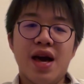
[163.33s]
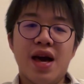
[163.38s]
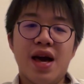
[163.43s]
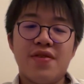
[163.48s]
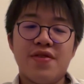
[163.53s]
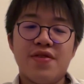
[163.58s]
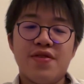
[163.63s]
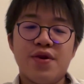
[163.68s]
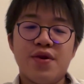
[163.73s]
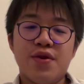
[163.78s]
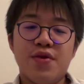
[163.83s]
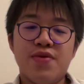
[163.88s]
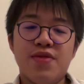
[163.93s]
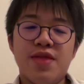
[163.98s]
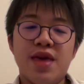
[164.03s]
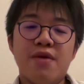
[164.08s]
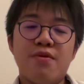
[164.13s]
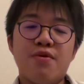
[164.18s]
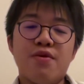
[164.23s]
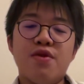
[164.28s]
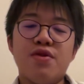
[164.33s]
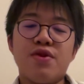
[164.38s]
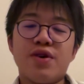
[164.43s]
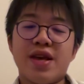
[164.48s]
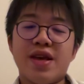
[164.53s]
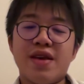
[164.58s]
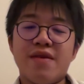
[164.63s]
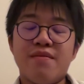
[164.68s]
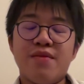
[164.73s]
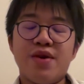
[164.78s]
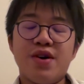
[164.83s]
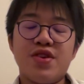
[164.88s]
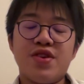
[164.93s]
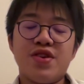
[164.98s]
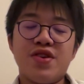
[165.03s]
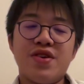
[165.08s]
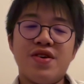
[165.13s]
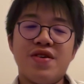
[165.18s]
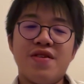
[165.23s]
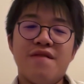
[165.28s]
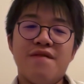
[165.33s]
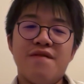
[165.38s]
And so they were looking much